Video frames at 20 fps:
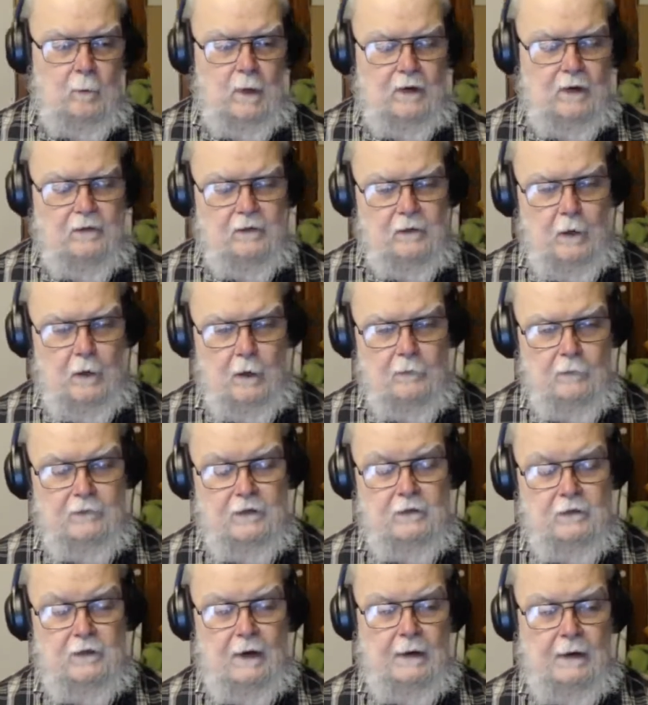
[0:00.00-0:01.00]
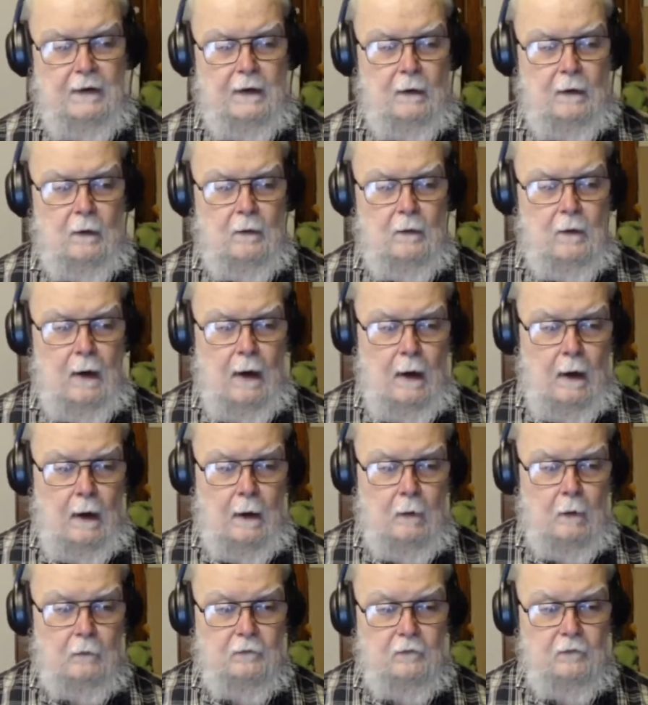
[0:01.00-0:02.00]
myself, to take care of the
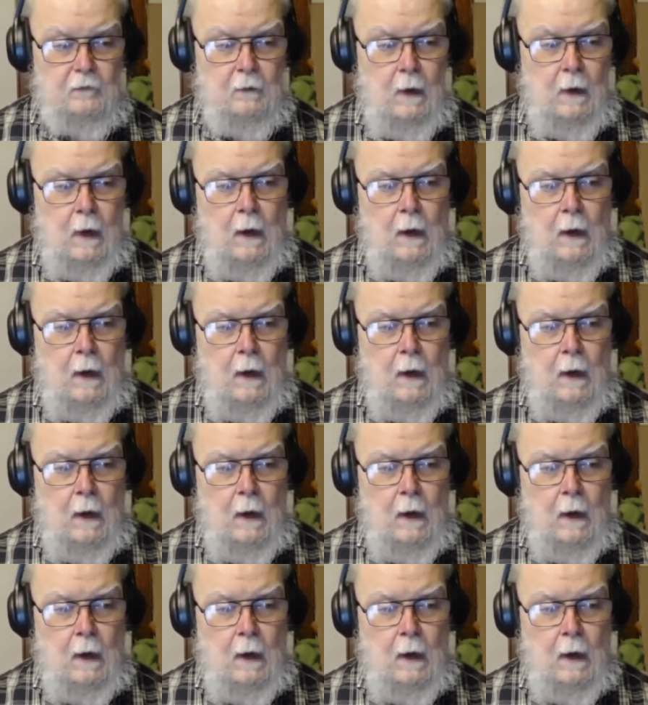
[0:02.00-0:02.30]
house.